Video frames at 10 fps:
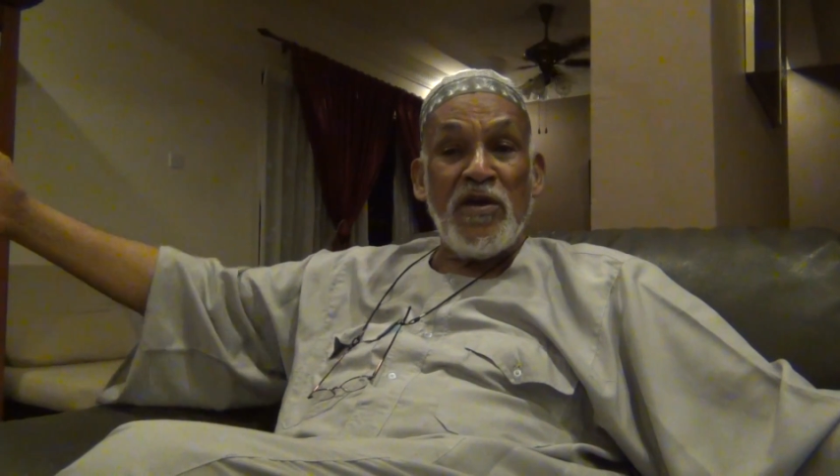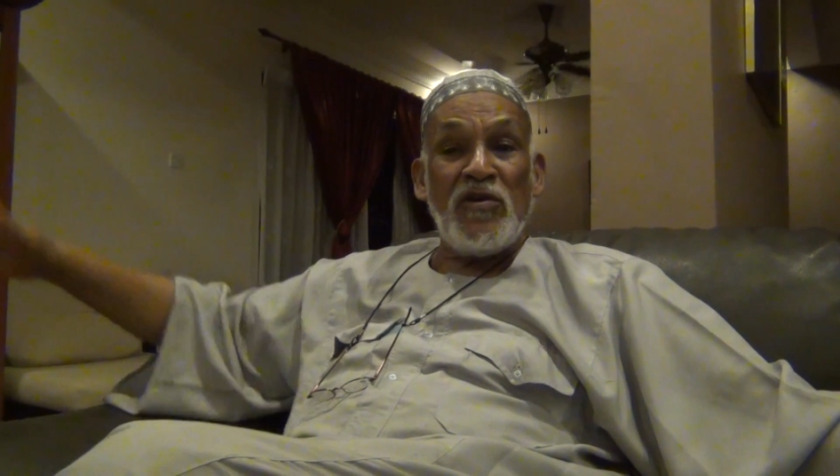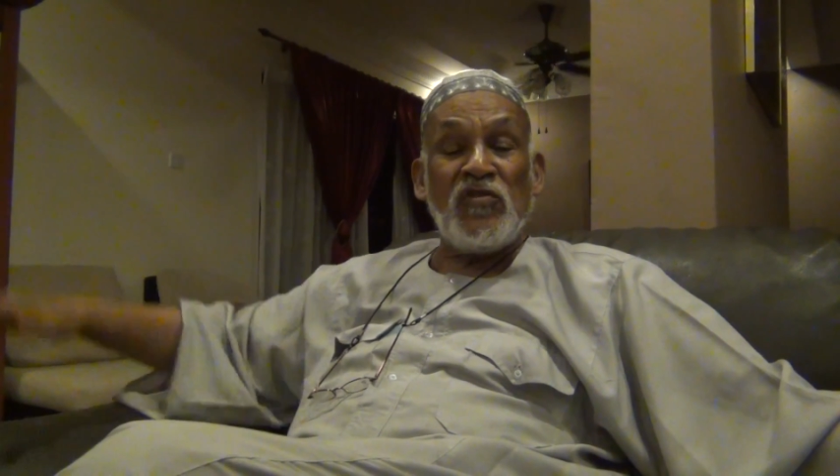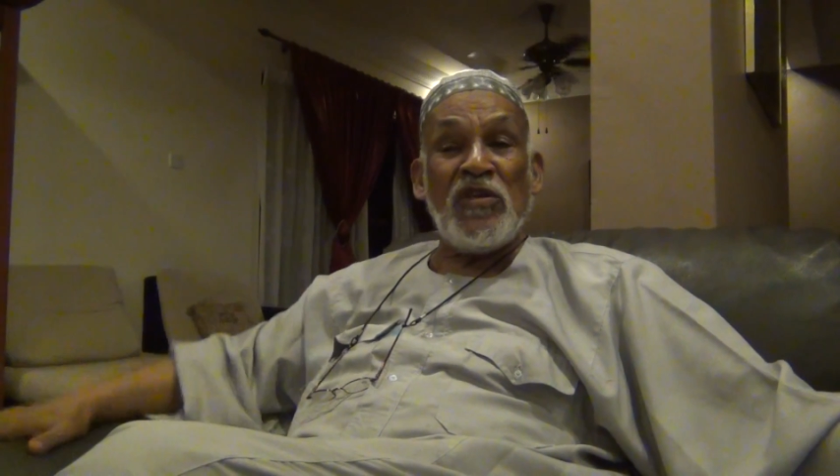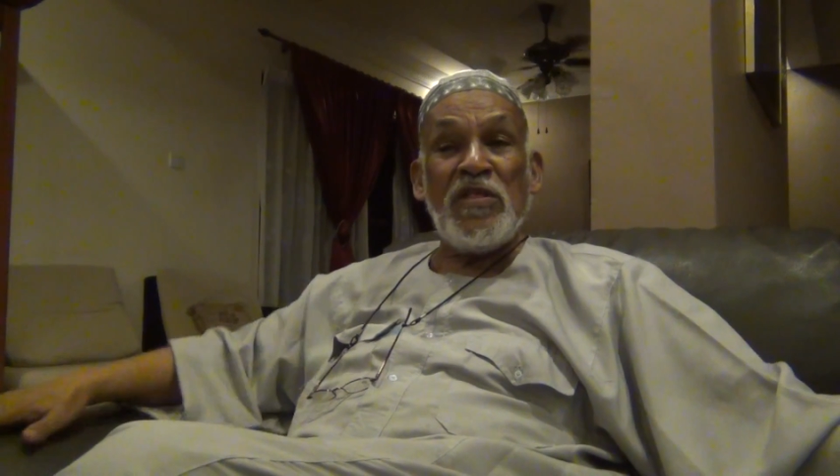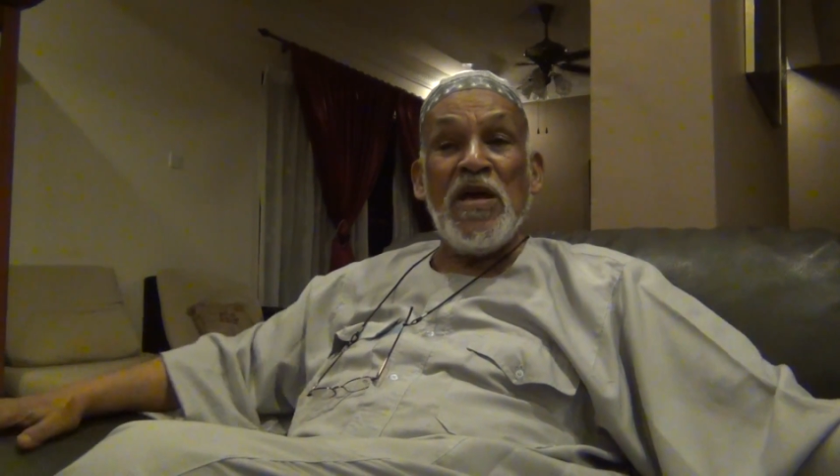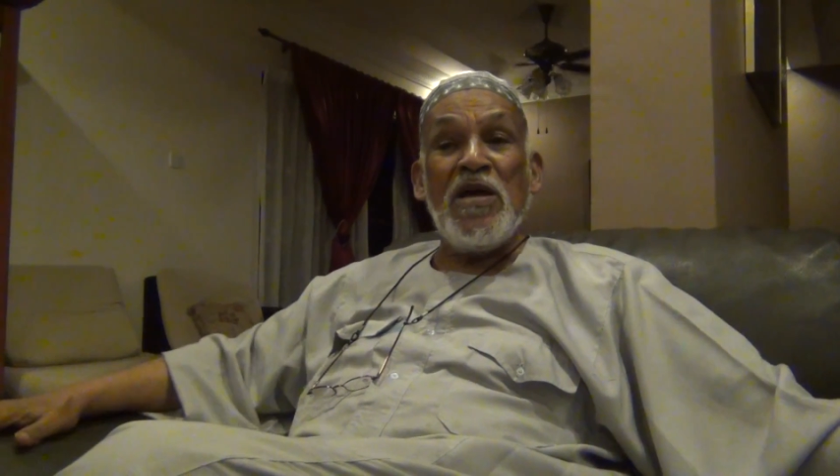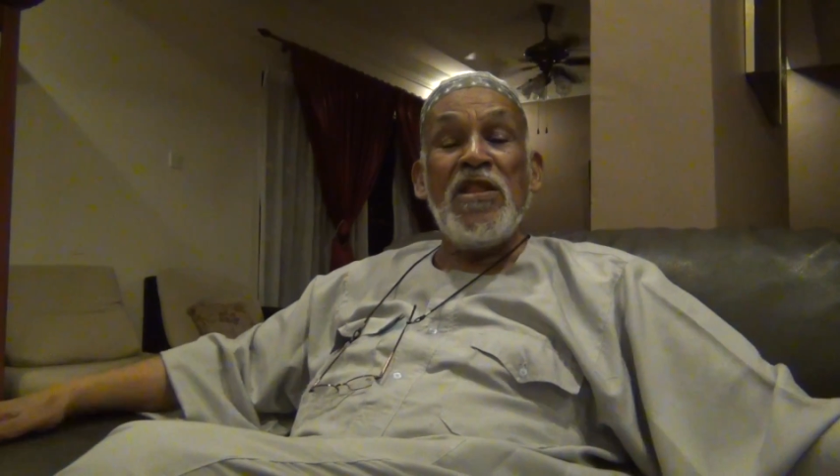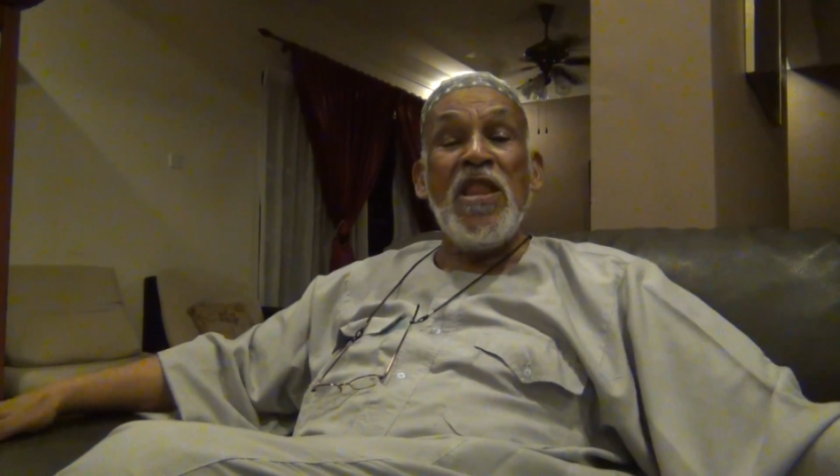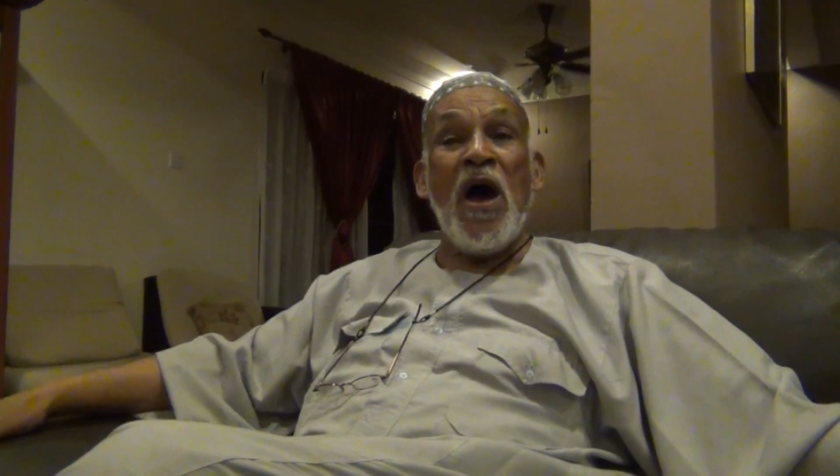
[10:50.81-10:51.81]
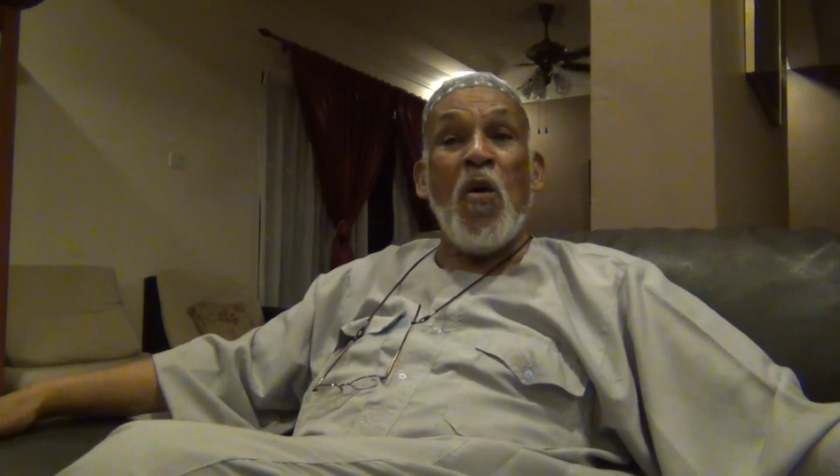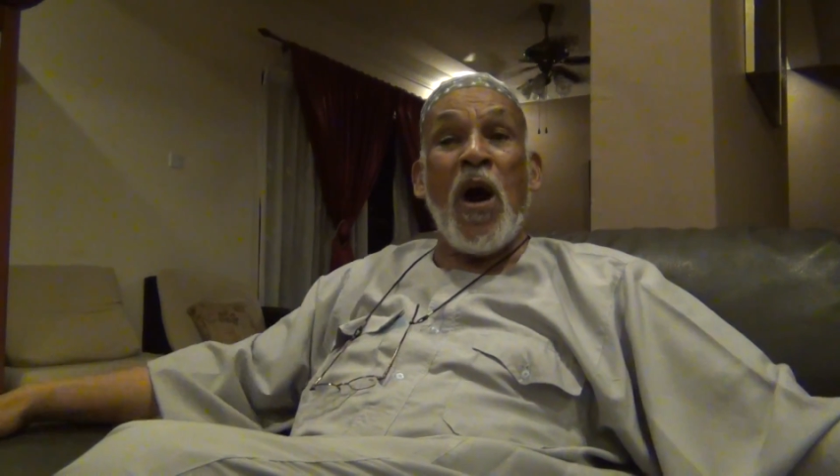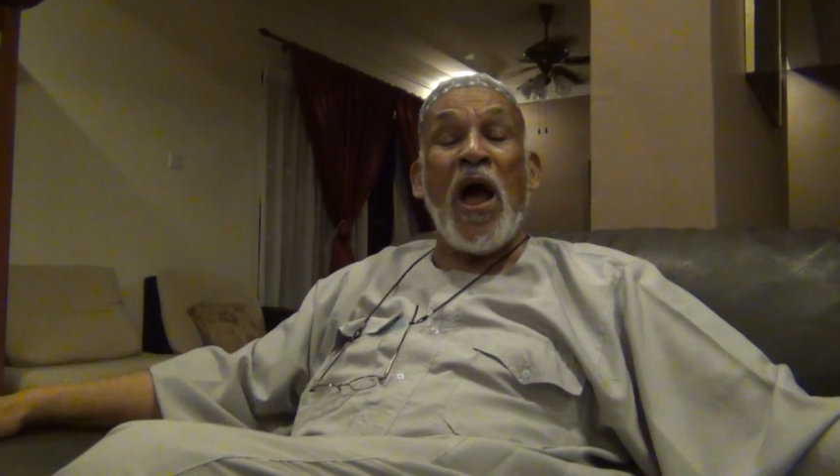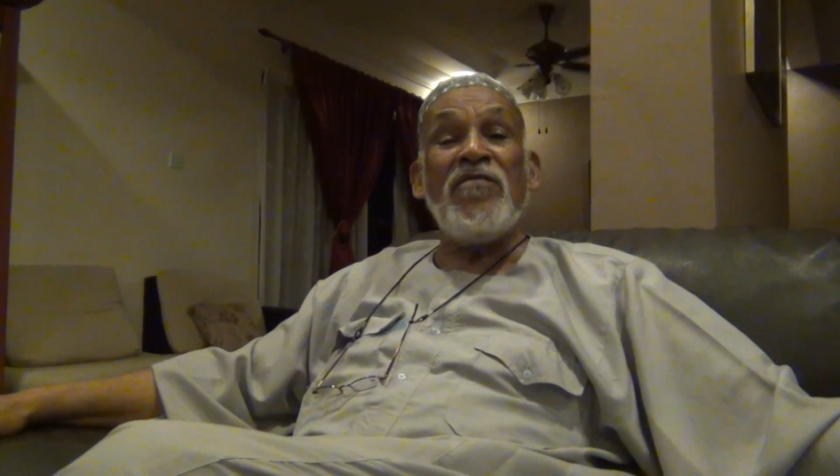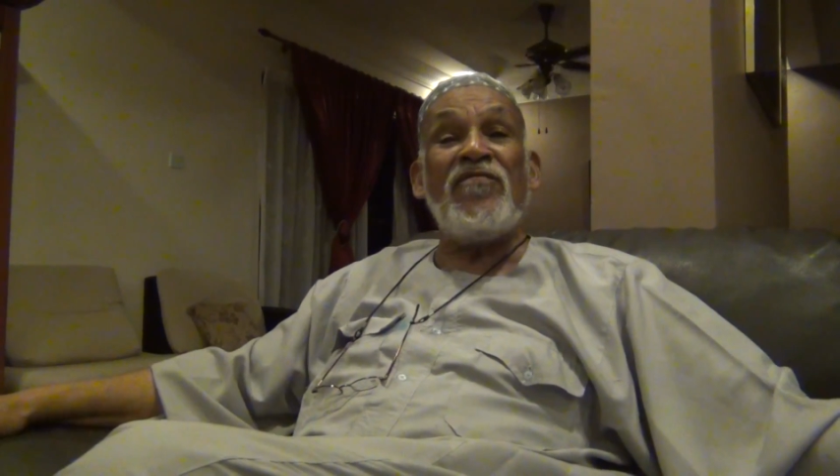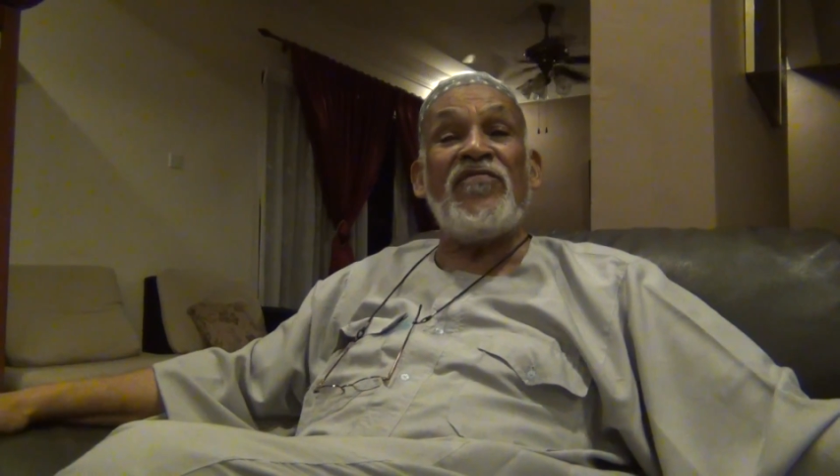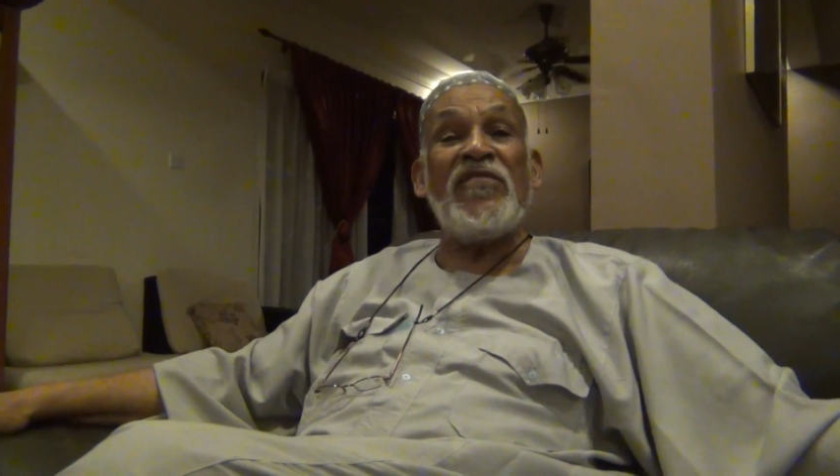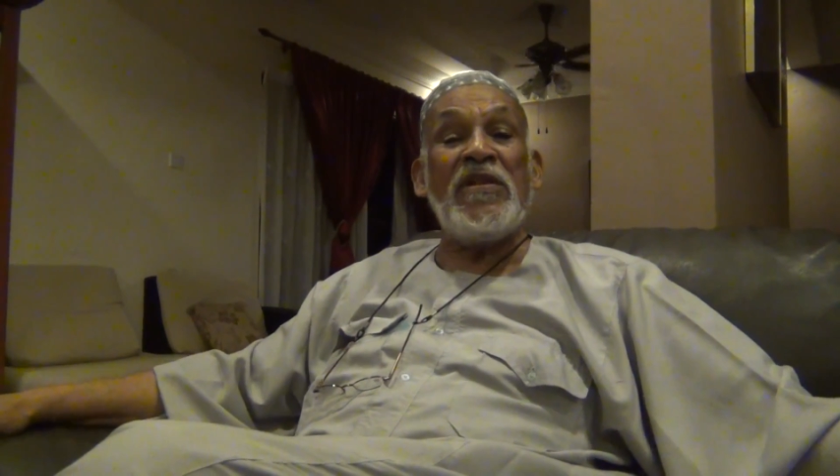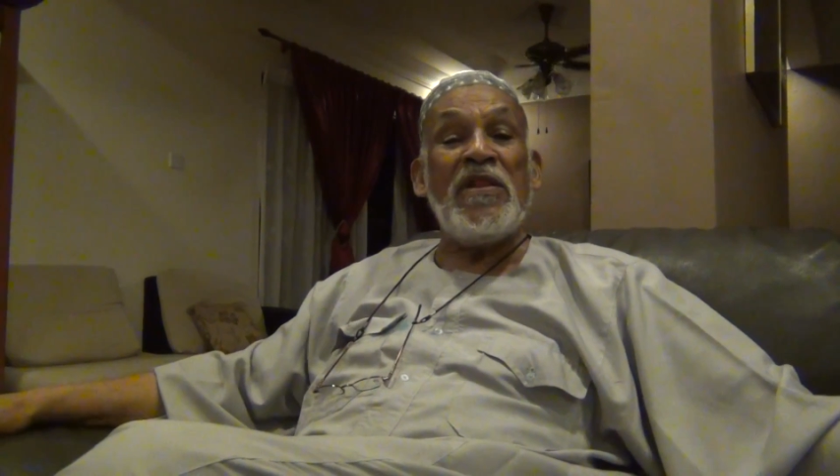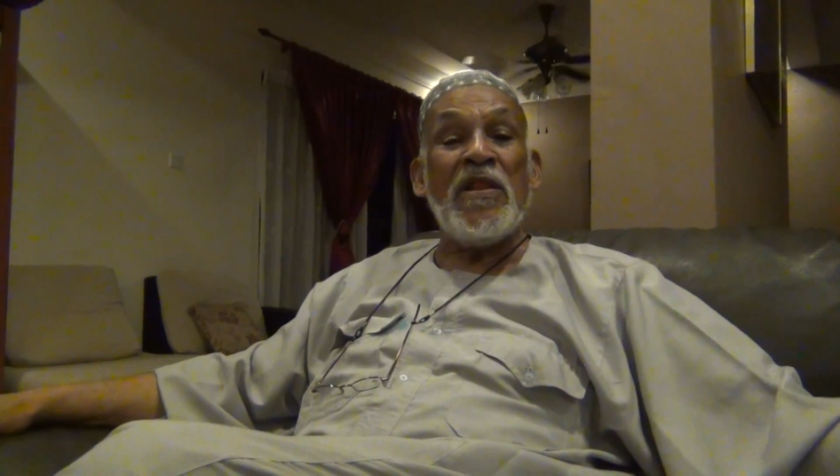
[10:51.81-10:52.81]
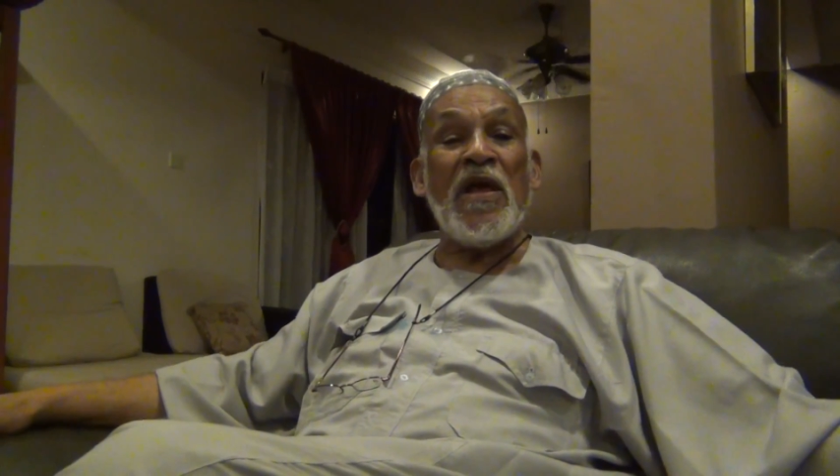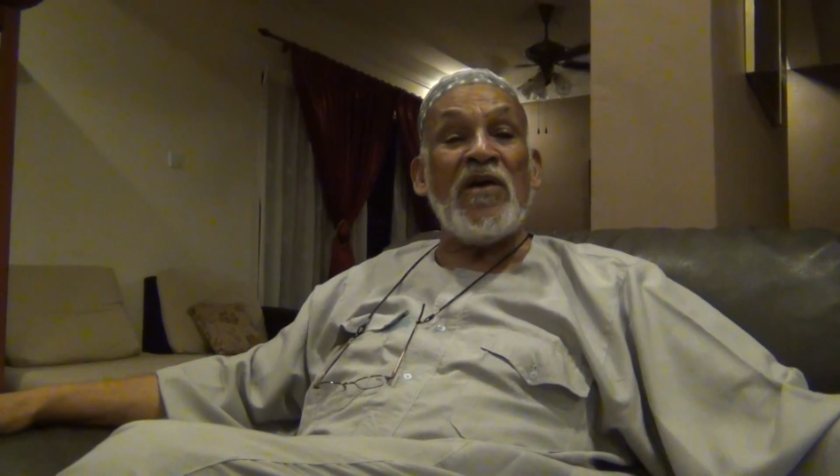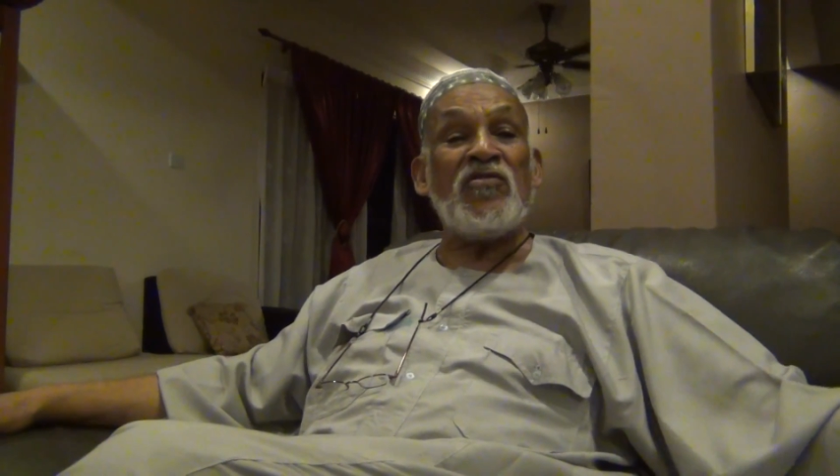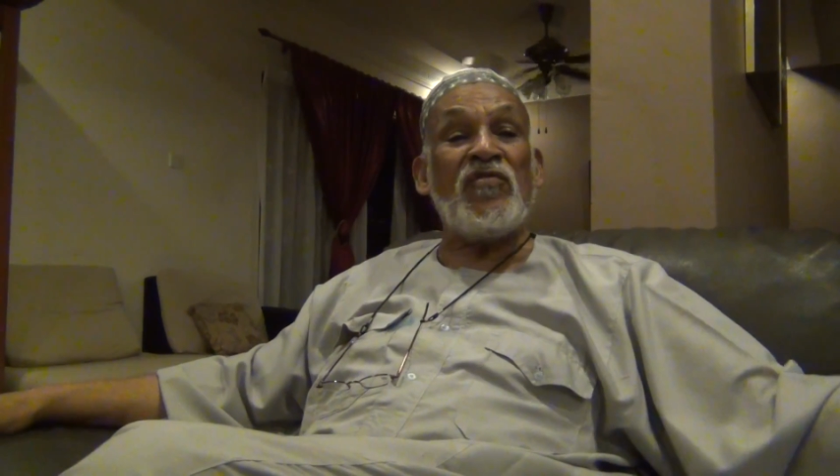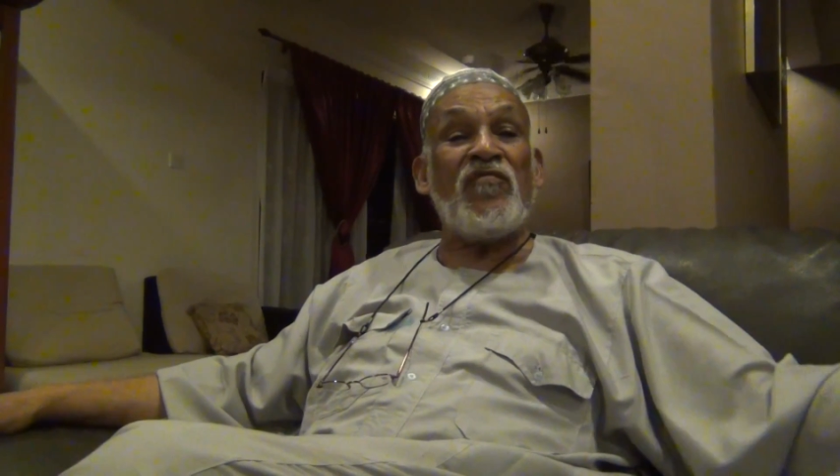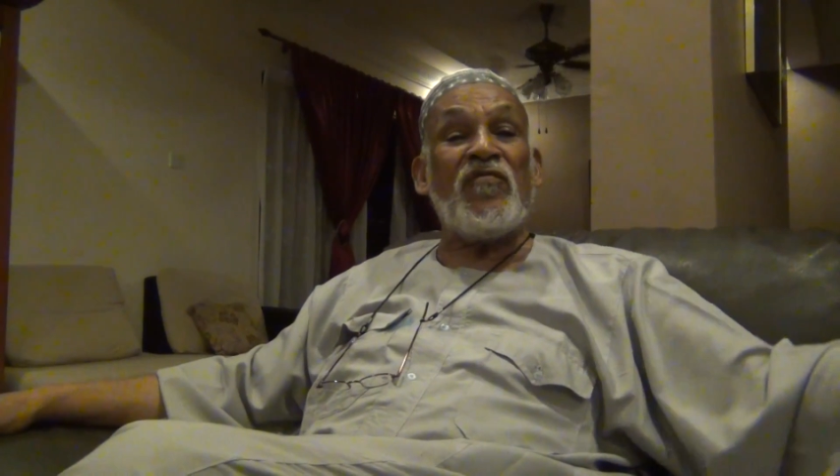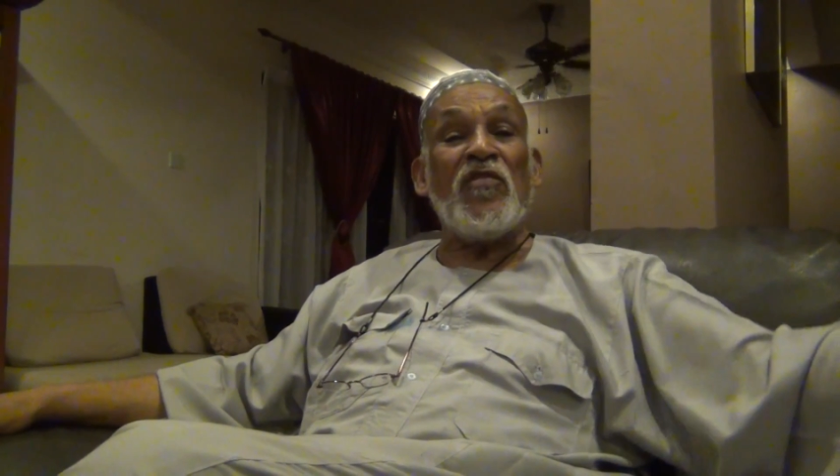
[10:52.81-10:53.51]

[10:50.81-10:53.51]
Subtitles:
he said, now I feel as if